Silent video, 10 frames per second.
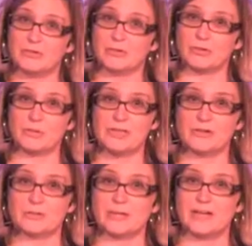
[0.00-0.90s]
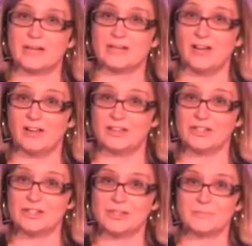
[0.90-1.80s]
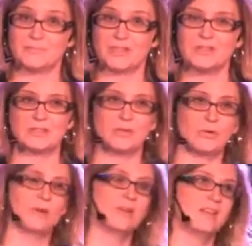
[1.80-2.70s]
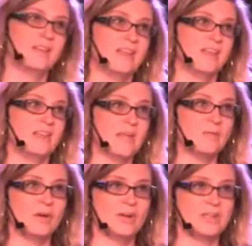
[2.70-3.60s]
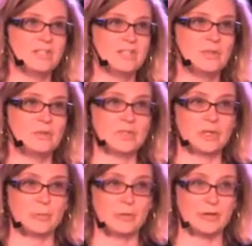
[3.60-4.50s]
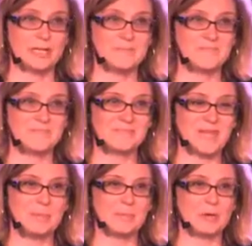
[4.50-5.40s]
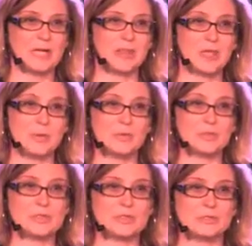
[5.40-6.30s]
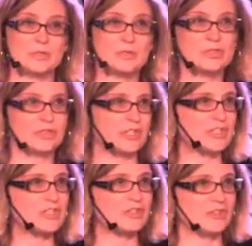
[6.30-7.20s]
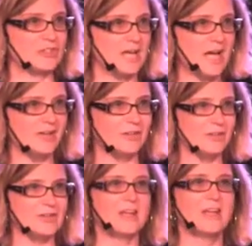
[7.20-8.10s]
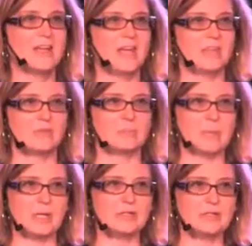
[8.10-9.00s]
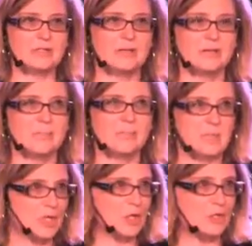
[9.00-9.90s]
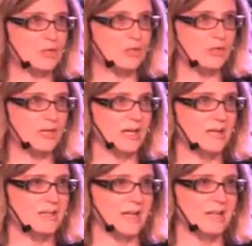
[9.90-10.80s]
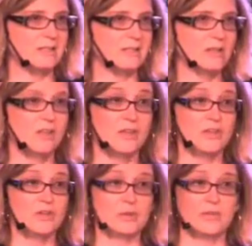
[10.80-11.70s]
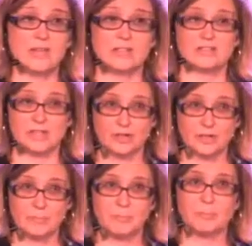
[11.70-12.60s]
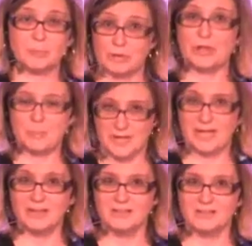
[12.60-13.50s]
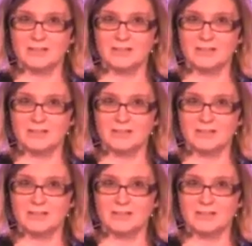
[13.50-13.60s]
for 3 years right out of college. So they wanted to start a brewery and bring those traditional styles and those Belgian beers to the United States. So they started Brewery Ommegang